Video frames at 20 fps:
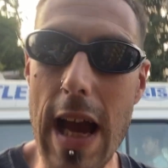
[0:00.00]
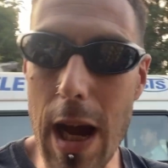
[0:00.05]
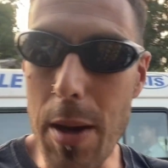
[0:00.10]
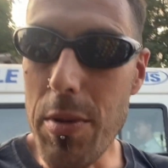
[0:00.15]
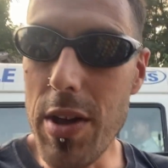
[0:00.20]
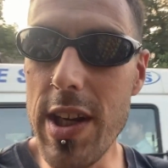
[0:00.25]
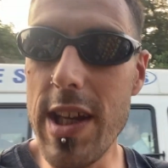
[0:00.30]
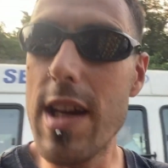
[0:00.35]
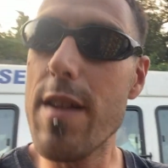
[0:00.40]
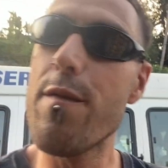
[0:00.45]
I'm
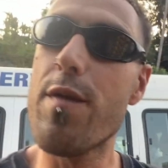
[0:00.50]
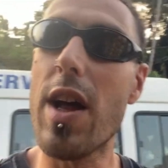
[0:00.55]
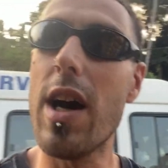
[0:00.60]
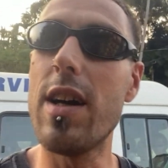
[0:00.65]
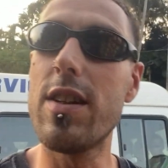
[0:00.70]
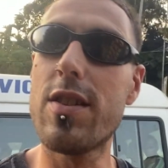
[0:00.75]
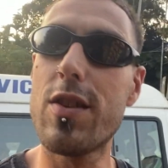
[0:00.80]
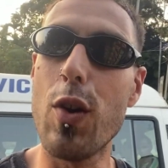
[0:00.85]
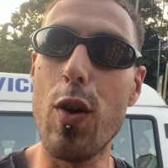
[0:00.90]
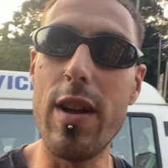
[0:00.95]
going to give that a
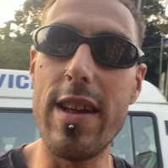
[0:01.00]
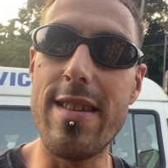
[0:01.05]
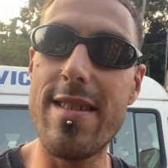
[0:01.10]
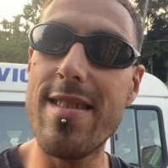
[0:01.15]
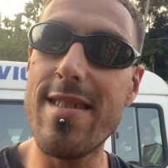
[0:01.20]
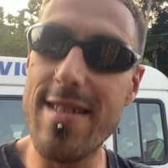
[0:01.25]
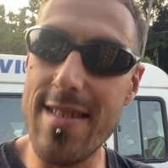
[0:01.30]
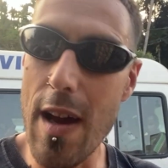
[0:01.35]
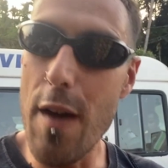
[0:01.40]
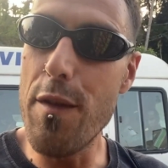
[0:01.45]
solid
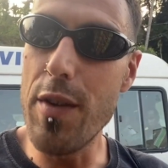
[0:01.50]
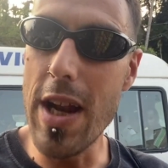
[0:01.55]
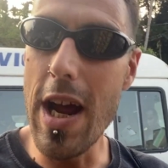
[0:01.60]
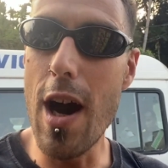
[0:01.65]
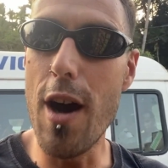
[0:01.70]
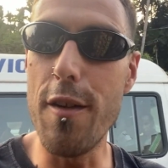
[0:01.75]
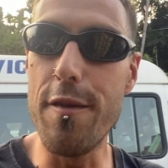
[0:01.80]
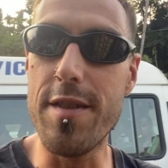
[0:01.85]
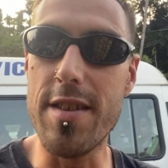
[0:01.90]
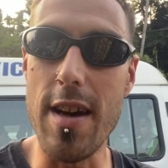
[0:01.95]
7 out
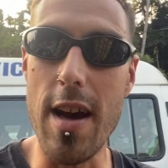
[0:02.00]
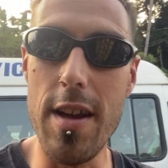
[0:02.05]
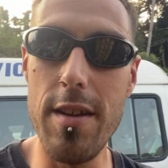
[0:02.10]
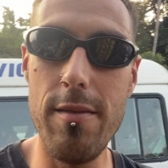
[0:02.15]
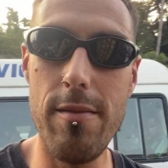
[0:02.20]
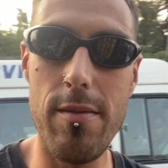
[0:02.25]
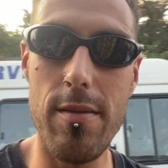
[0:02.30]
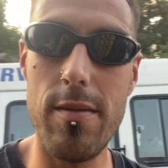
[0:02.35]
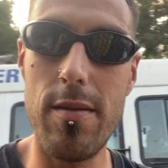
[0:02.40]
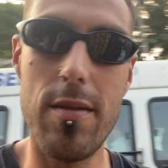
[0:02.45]
of 10
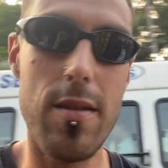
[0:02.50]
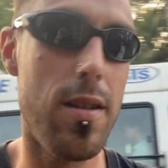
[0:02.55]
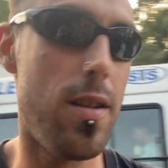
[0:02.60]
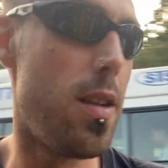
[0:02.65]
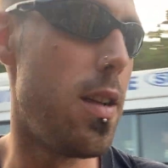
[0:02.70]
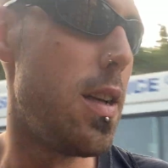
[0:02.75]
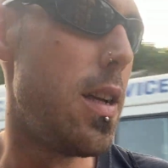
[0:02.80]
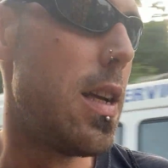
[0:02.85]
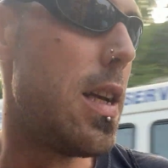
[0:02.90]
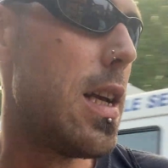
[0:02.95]

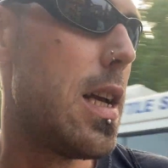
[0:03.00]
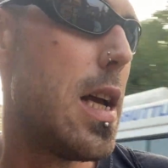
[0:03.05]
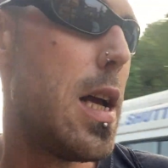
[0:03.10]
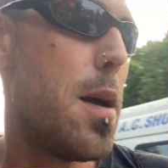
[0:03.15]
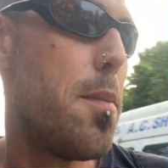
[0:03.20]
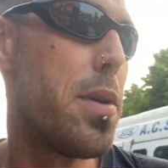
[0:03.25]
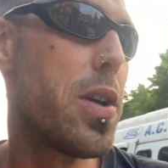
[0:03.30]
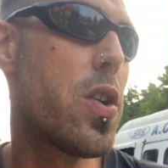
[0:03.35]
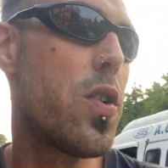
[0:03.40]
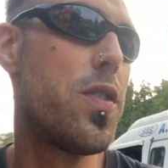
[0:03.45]

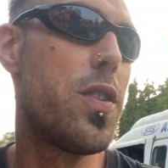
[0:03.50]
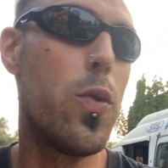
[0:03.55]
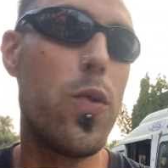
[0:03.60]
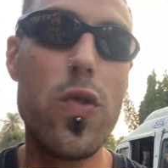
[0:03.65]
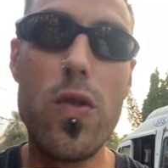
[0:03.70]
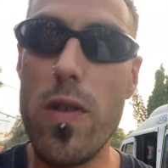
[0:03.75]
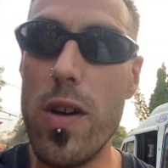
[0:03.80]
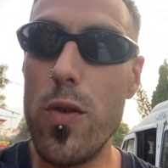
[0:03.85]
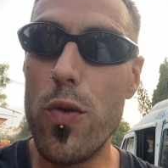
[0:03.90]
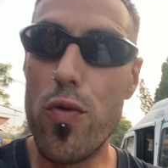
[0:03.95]
because it was
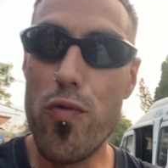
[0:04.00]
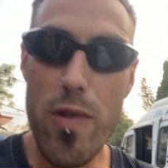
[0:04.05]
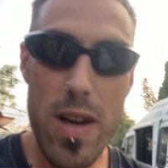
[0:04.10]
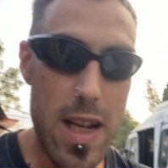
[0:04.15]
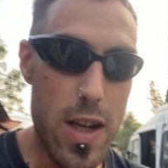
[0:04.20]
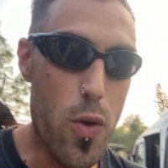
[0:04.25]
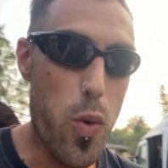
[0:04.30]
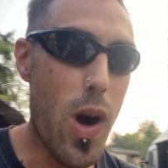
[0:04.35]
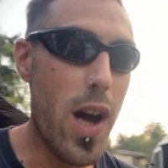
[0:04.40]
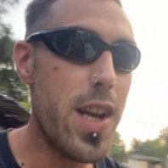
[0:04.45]
really
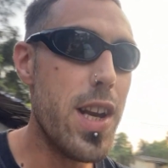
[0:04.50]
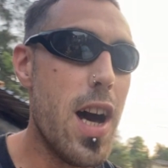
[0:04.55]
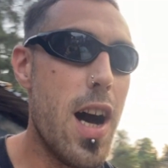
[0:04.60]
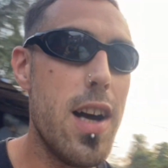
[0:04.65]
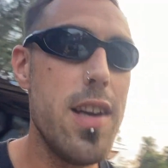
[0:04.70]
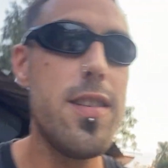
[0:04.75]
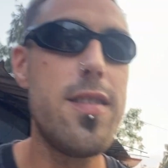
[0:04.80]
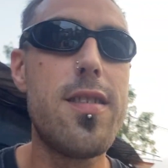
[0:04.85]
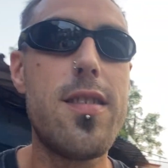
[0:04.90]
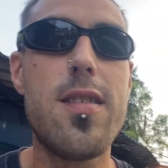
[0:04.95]
quite
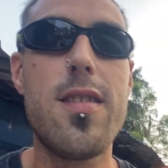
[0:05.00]
nice.